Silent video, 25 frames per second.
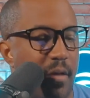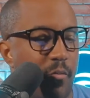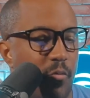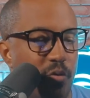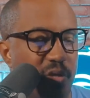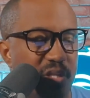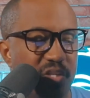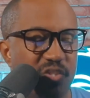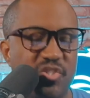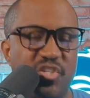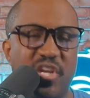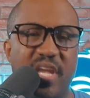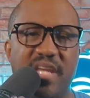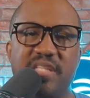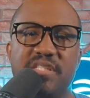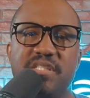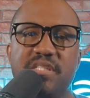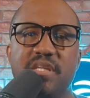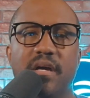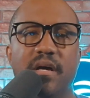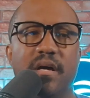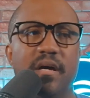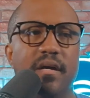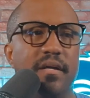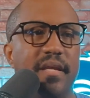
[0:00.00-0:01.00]
I wanted
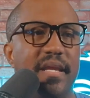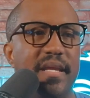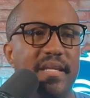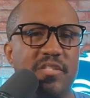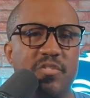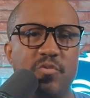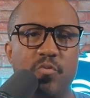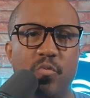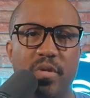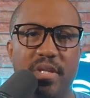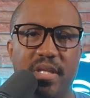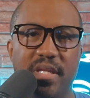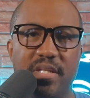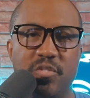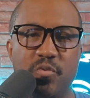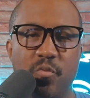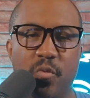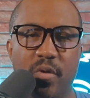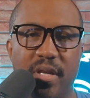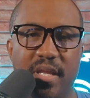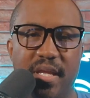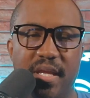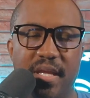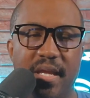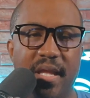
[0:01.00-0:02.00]
Chase Young in
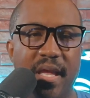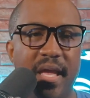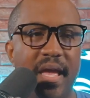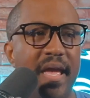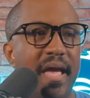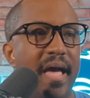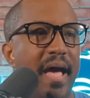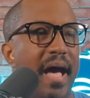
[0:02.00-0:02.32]
2020.